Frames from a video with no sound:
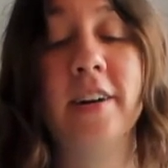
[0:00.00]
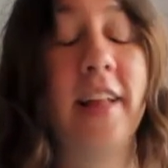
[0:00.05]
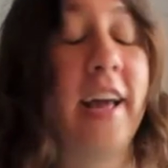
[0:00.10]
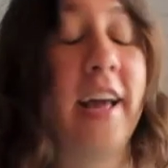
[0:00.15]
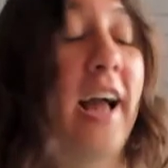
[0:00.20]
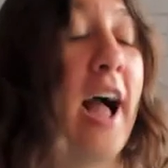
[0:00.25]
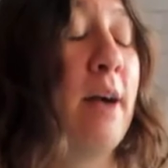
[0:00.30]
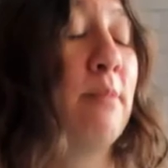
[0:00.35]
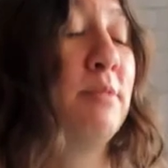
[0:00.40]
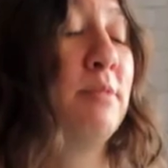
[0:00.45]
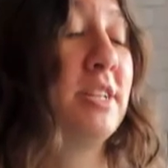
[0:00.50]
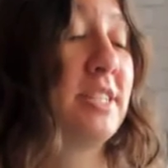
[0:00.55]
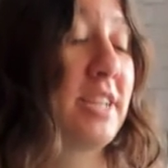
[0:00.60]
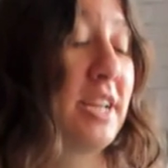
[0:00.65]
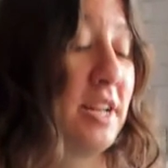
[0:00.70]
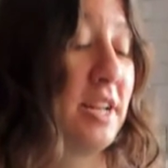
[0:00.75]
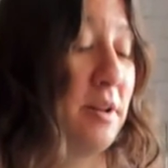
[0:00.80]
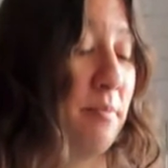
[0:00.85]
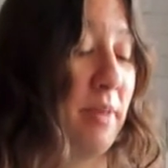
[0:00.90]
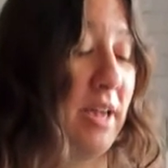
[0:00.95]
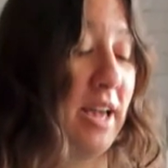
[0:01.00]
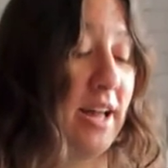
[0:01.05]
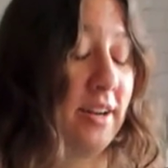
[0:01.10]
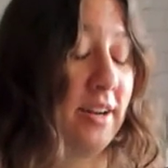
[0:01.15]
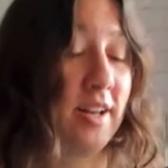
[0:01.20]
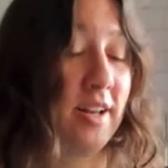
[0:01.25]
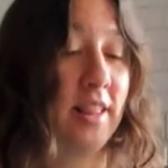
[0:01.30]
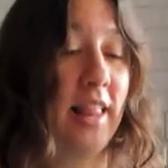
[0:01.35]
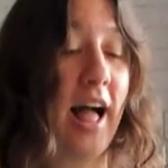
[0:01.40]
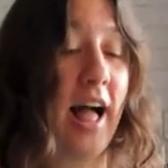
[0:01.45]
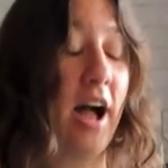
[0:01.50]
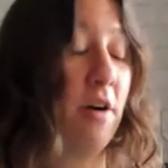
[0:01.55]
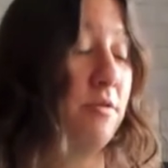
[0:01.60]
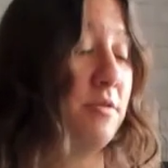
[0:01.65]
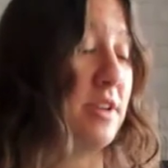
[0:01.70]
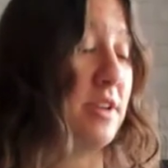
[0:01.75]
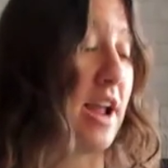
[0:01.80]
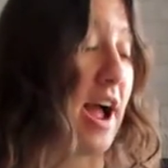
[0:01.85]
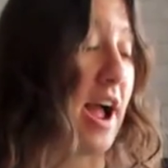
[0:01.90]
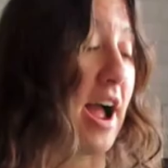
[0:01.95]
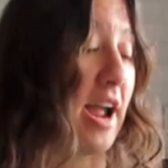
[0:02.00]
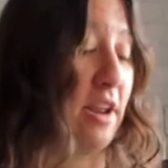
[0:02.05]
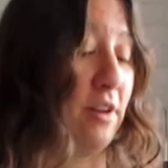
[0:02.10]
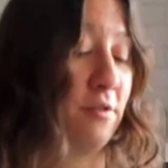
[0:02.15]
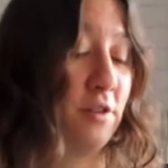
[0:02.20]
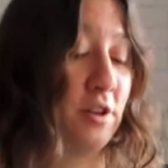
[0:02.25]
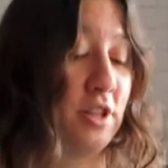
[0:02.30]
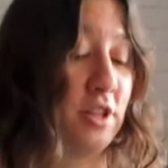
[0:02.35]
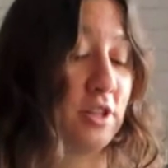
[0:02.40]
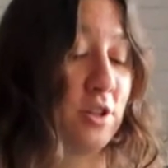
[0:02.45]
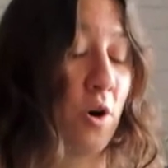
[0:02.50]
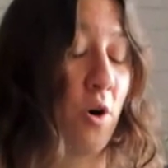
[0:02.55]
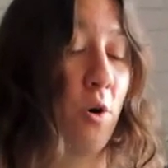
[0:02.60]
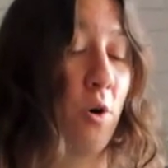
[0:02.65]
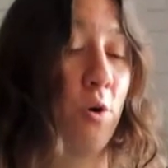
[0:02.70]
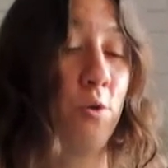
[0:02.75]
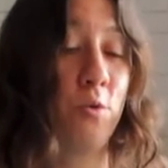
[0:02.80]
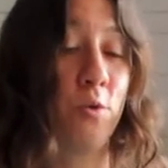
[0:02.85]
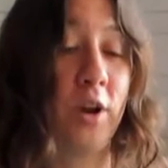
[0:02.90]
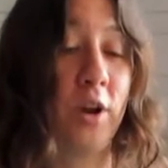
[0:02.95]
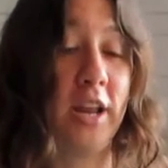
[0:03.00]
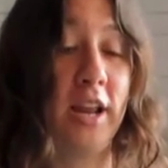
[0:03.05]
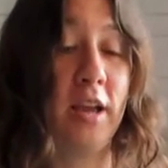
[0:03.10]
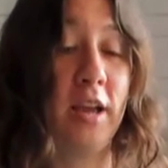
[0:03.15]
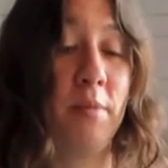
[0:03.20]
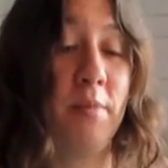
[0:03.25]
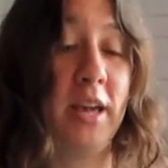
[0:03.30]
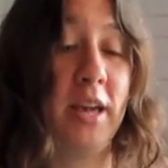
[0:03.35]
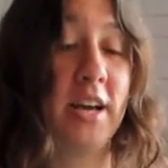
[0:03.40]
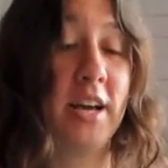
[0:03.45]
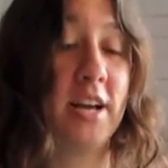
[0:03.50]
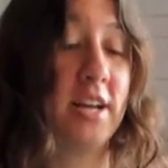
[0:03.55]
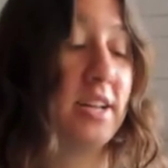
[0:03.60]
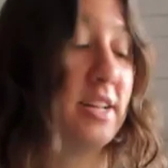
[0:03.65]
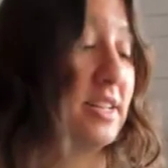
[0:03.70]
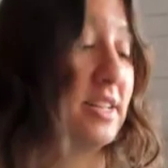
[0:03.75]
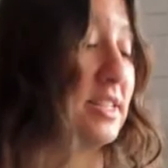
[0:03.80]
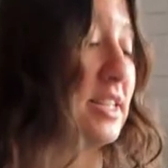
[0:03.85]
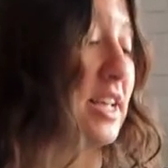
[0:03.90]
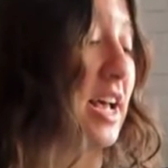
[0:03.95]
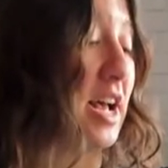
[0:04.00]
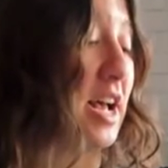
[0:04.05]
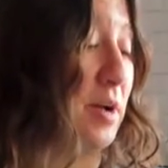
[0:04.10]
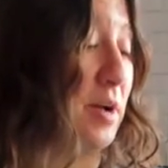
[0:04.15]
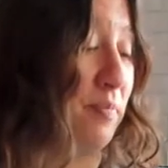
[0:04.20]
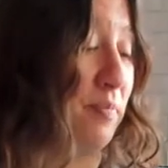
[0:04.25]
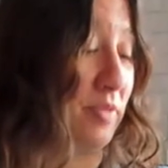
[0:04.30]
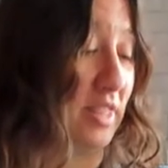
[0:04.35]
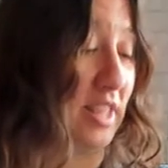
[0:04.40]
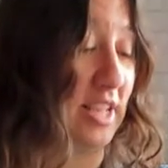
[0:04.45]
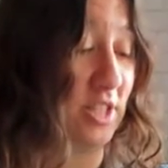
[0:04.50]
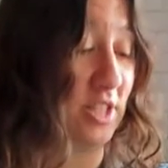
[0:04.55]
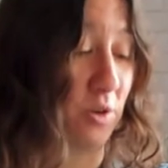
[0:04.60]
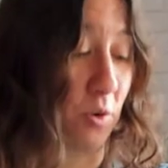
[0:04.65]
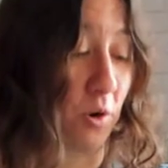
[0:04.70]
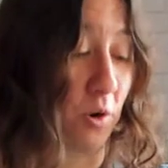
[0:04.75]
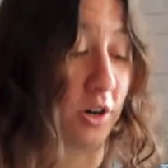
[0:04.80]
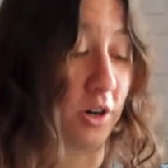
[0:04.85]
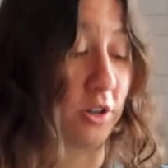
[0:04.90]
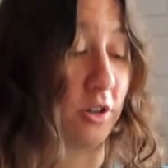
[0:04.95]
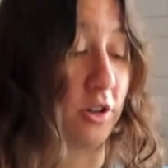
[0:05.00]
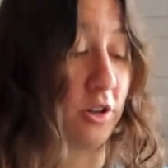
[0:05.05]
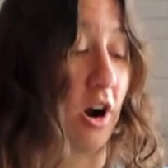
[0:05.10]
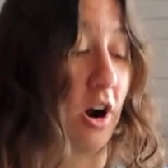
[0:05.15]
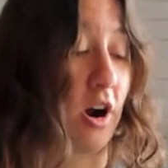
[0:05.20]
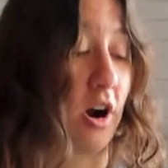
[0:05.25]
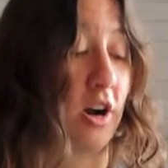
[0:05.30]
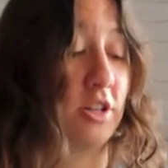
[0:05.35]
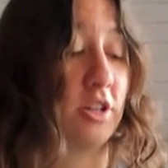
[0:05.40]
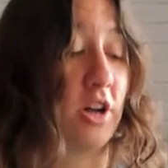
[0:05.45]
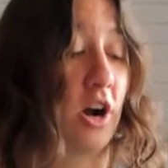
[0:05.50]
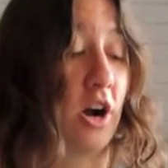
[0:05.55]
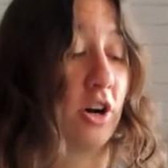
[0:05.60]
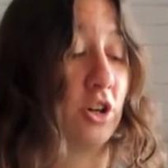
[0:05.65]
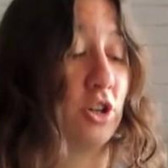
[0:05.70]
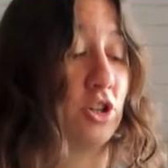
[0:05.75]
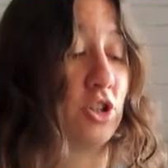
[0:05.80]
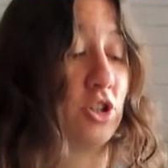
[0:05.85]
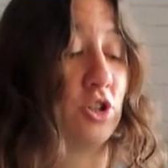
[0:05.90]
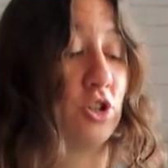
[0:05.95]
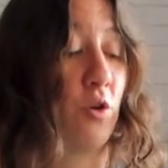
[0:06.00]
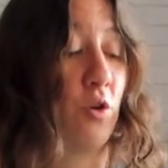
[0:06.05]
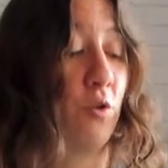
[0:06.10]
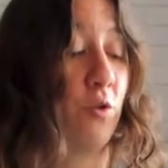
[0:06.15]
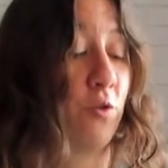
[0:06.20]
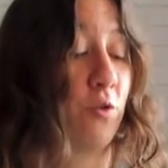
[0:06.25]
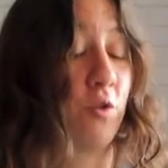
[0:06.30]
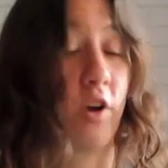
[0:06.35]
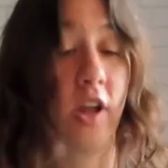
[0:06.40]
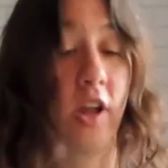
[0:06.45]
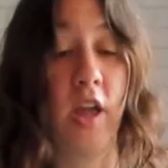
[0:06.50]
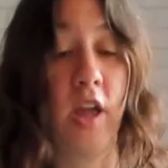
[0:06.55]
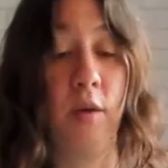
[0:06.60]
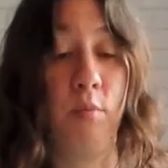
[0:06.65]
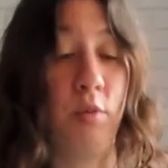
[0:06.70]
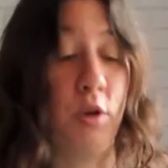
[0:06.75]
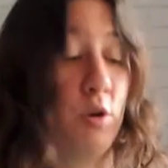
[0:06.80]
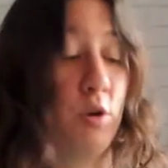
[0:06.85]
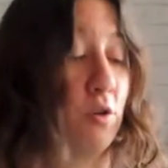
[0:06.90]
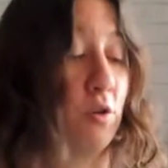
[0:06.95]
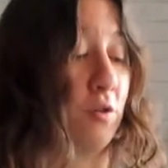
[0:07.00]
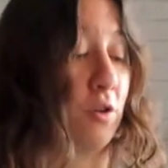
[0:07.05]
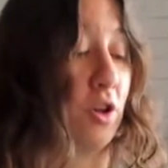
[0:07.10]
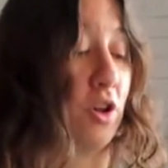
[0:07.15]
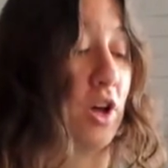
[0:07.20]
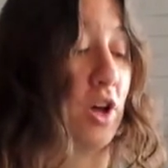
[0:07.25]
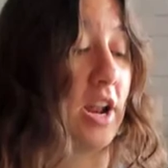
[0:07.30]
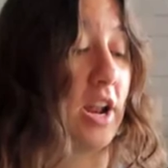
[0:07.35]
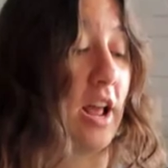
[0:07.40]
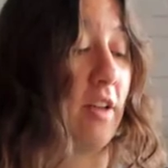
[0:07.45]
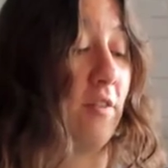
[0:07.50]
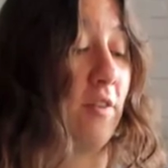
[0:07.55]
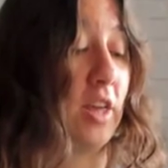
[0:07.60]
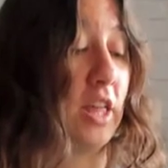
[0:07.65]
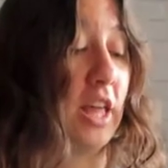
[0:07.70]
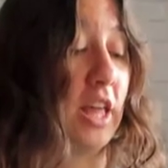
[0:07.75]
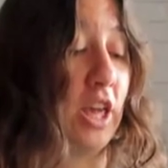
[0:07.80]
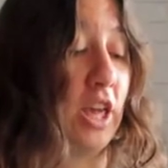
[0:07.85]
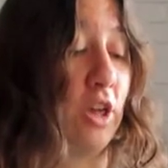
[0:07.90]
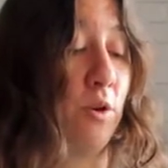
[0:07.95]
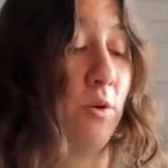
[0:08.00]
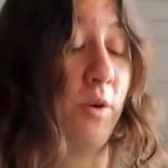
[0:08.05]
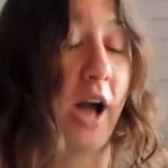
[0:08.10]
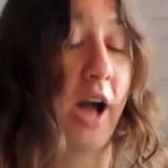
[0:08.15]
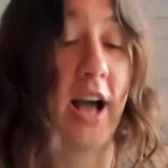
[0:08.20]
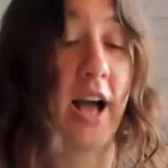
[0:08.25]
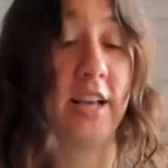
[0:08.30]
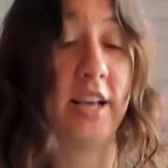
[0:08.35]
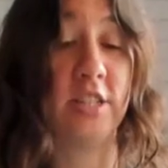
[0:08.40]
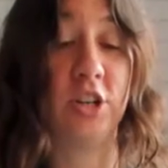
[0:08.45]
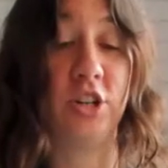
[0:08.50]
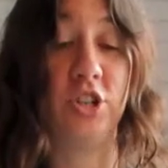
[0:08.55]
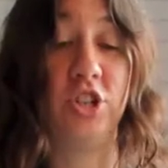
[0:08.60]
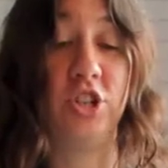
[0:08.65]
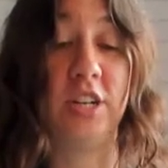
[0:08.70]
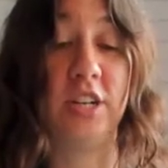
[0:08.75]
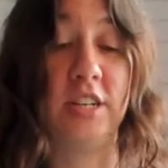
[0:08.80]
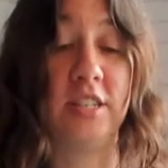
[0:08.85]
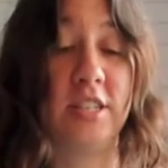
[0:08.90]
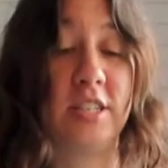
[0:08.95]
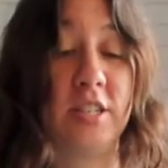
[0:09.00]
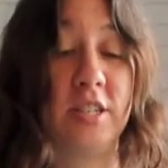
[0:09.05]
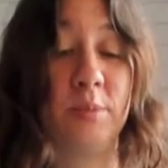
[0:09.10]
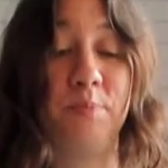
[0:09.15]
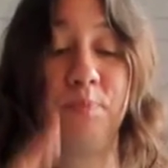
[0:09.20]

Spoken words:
Like, I'm just going to be on cloud 9 for this whole reading because these oracle cards are so freaking beautiful. And I feel like you guys are just